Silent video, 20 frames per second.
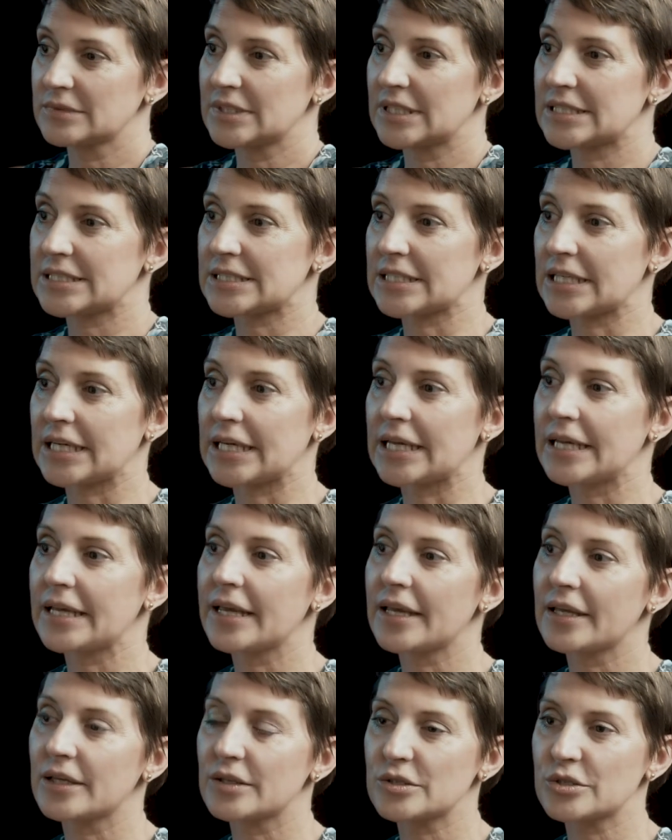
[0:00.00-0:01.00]
it's like
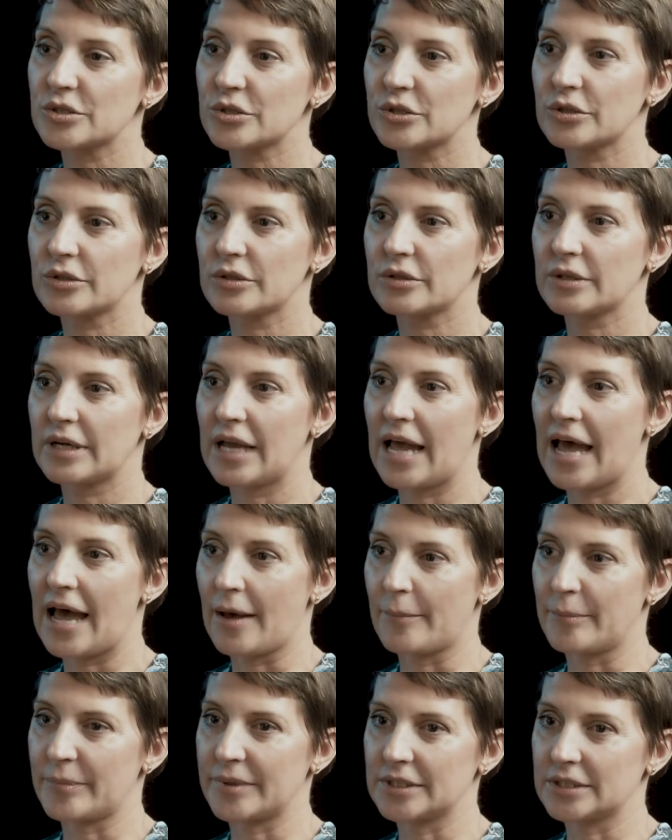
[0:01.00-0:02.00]
cancer
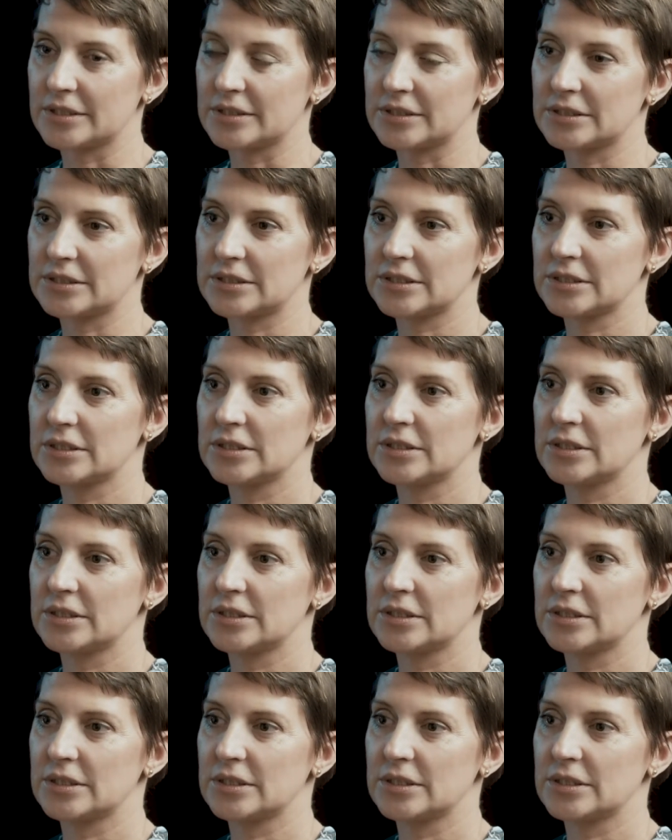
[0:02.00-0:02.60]
happened